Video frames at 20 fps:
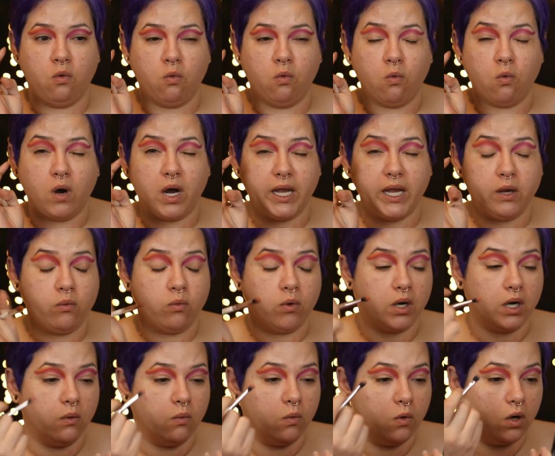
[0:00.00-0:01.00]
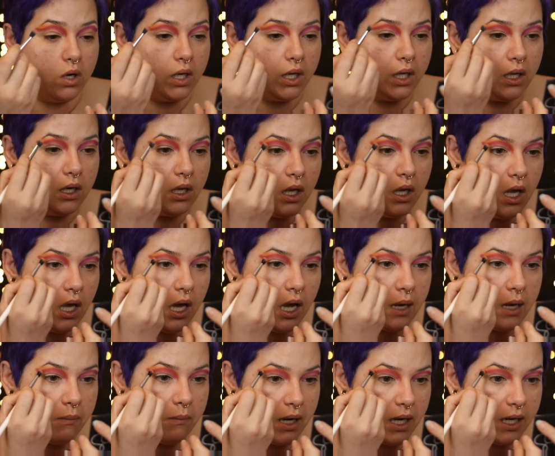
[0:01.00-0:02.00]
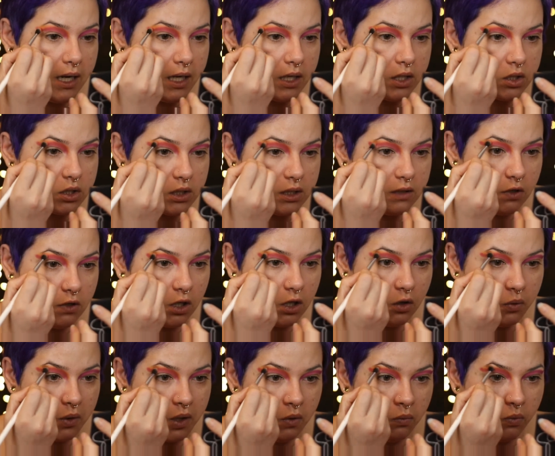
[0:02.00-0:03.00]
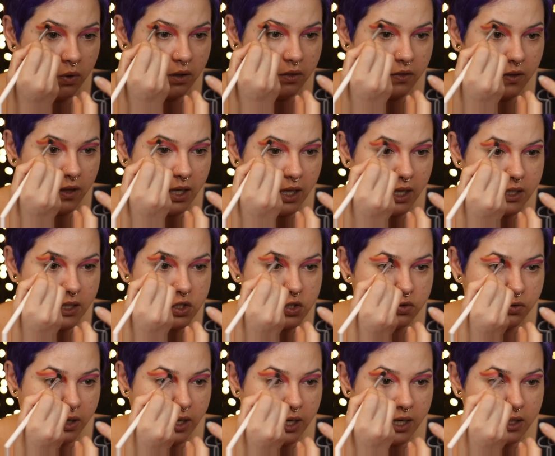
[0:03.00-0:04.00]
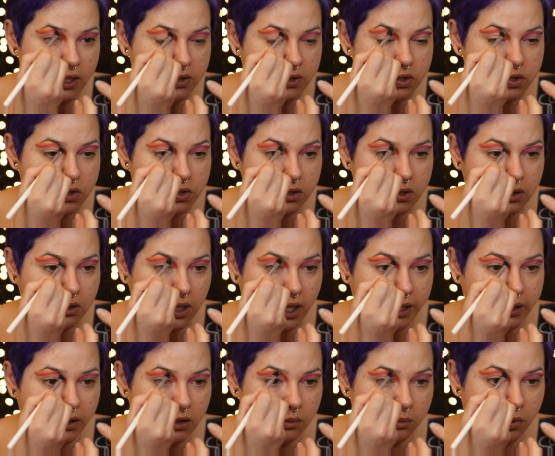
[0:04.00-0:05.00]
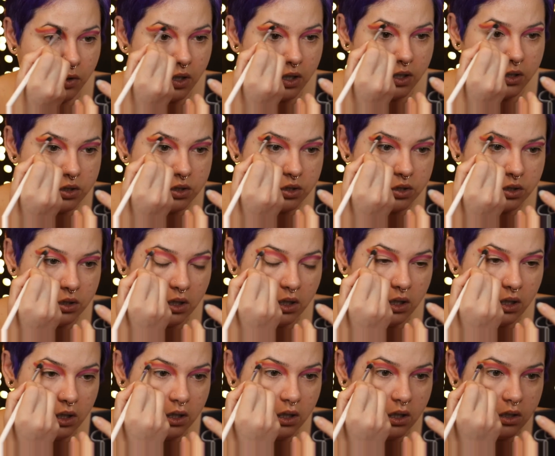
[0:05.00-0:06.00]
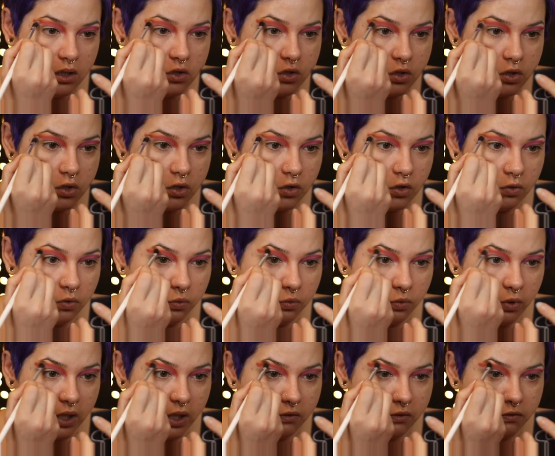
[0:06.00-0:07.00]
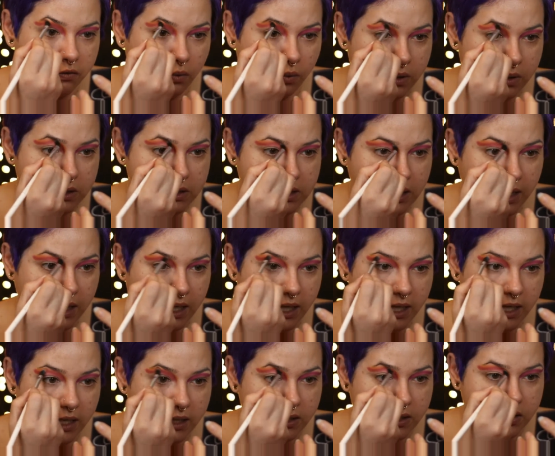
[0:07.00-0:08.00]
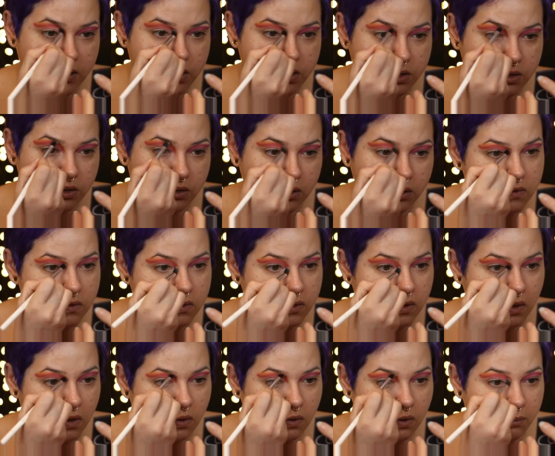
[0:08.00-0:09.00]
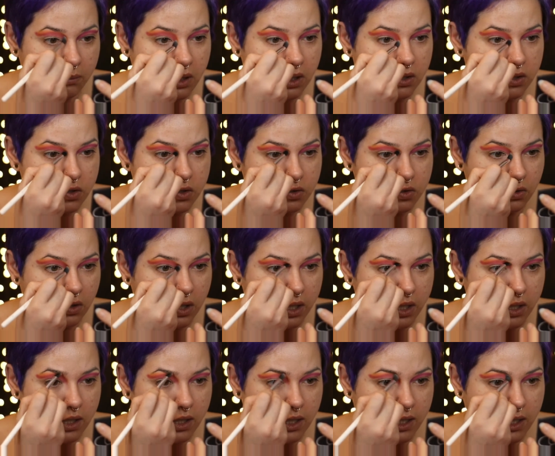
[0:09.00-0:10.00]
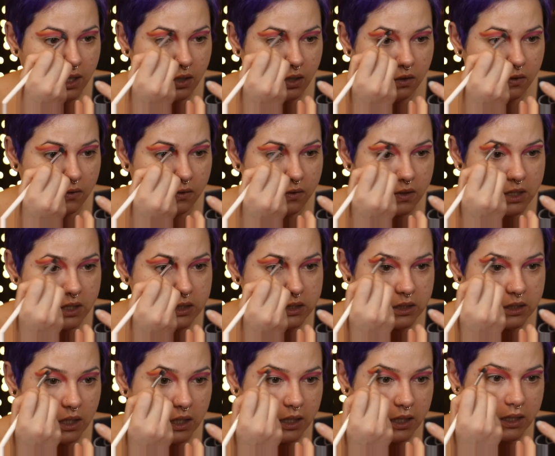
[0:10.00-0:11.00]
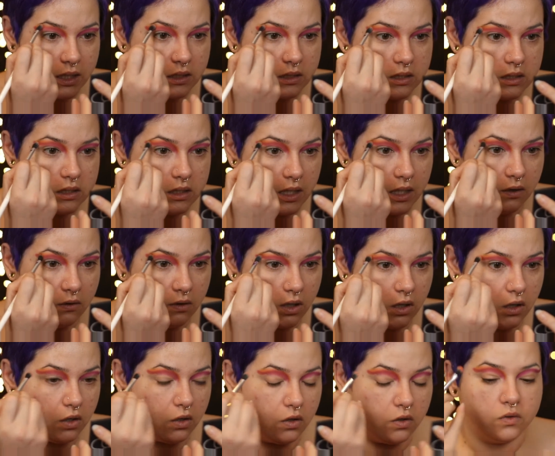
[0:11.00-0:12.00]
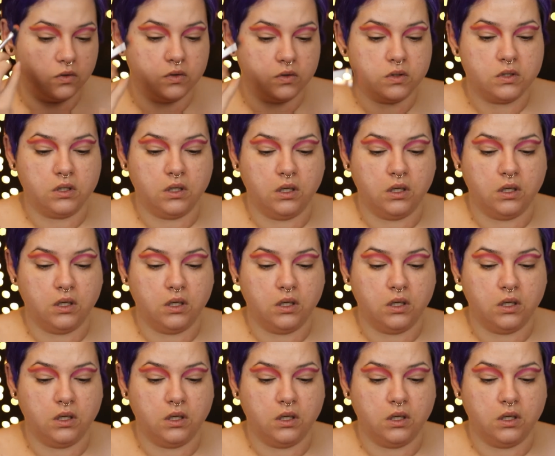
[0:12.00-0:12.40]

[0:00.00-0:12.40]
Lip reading: quite what I wanted. I might actually even go in with a straight edge liner brush to reinforce that edge. So I'm going to try that on this eye and see how it goes.